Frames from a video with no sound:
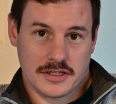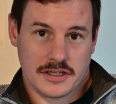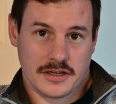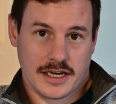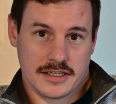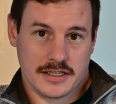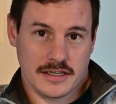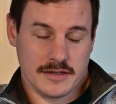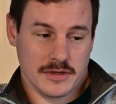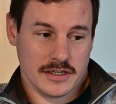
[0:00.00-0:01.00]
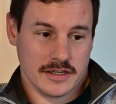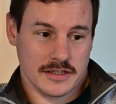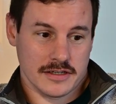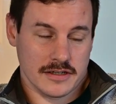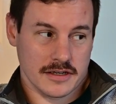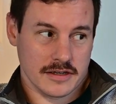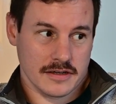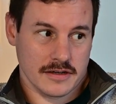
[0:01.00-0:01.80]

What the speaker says: sarcastically beside her, like,